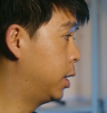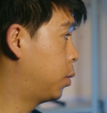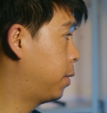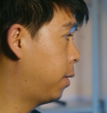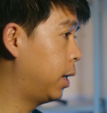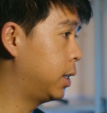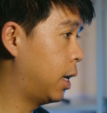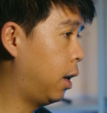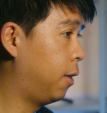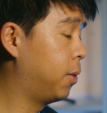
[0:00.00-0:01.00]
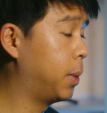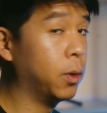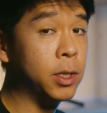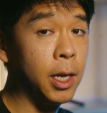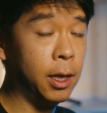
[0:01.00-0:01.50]
This is one of the things I love
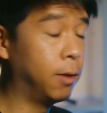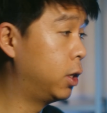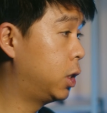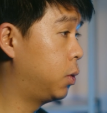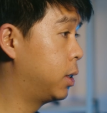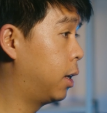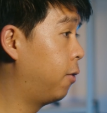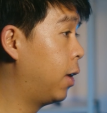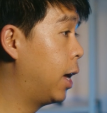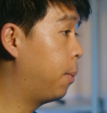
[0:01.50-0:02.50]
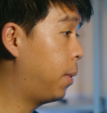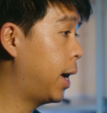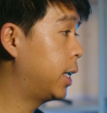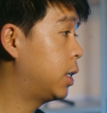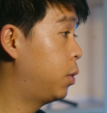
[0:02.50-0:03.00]
about DaVinci Resolve.
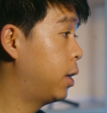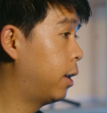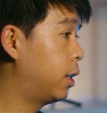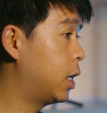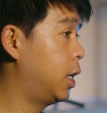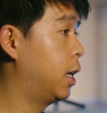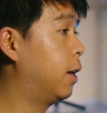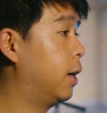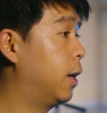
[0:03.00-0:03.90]
But we're not done yet.